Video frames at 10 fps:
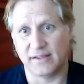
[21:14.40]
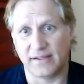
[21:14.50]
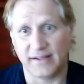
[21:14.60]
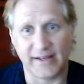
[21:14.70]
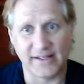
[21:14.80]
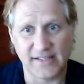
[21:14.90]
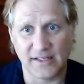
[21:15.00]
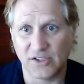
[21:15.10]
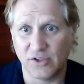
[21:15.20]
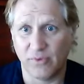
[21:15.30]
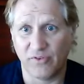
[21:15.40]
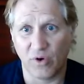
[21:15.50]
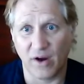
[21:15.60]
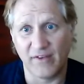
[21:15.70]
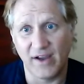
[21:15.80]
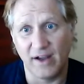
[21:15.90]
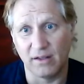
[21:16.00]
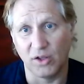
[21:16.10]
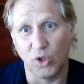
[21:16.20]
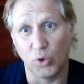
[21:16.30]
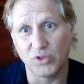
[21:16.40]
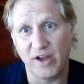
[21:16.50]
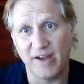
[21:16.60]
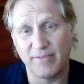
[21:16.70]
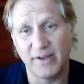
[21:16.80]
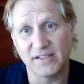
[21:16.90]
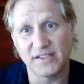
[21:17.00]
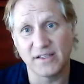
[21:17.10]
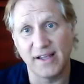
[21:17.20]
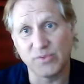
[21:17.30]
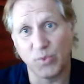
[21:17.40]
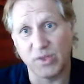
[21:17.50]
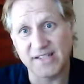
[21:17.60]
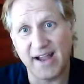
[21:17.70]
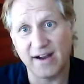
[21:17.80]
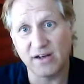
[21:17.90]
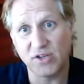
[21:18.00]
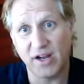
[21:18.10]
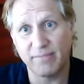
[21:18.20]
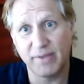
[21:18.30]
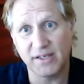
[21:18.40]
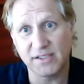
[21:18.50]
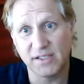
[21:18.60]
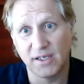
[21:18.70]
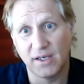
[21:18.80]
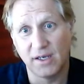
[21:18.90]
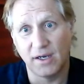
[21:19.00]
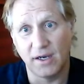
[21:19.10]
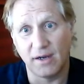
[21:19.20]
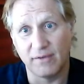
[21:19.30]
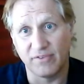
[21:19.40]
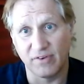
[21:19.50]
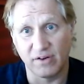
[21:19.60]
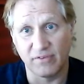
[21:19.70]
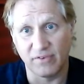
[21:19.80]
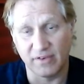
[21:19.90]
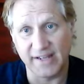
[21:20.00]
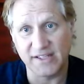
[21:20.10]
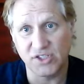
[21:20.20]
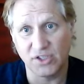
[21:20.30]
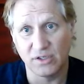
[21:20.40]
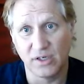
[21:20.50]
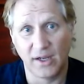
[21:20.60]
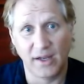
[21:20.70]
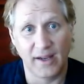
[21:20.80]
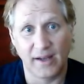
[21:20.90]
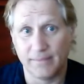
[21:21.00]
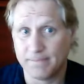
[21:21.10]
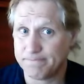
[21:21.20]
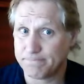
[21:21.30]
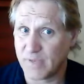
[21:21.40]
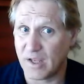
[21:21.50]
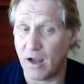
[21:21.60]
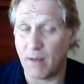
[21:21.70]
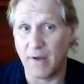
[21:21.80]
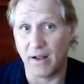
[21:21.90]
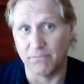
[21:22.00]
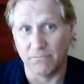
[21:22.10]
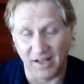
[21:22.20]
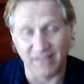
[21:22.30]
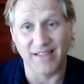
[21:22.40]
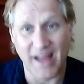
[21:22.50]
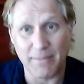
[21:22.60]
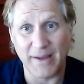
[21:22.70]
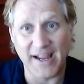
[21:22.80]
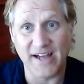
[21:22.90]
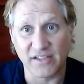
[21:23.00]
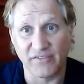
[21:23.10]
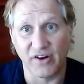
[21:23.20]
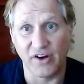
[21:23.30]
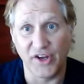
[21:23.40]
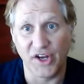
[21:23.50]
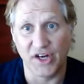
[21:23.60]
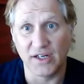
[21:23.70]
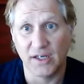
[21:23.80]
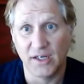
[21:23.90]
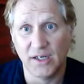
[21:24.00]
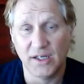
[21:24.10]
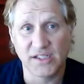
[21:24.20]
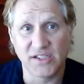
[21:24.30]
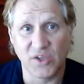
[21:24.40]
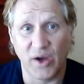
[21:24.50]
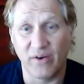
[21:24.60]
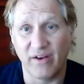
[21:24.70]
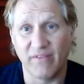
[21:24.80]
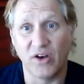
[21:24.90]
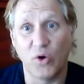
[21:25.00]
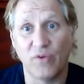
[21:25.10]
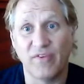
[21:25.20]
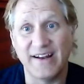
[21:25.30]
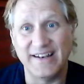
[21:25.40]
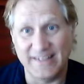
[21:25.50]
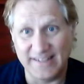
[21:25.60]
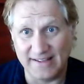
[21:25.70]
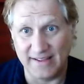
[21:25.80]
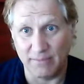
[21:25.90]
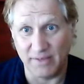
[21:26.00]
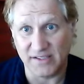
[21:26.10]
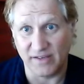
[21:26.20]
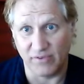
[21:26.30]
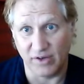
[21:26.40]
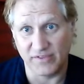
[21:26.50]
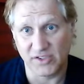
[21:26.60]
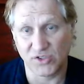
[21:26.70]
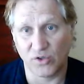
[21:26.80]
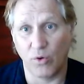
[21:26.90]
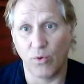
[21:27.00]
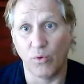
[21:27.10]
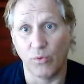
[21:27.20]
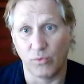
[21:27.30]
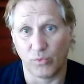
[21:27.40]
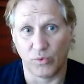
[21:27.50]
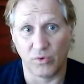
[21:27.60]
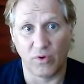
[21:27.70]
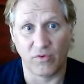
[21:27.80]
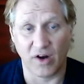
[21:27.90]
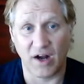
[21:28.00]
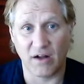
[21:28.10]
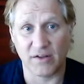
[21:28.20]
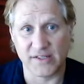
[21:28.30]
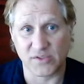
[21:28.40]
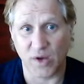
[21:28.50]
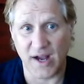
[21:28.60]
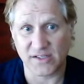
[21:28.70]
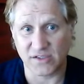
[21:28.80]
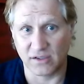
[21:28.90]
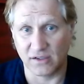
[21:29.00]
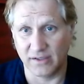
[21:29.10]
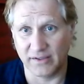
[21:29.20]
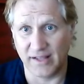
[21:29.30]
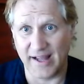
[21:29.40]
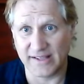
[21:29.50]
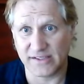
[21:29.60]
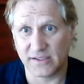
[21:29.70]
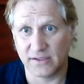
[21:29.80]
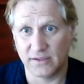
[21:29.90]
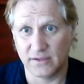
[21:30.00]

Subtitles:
like I said too before, I've got lower draft picks as well as higher draft picks for next year. A lot of my guys are very young, so I don't even know if I need them, because I've so overhauled this roster in the last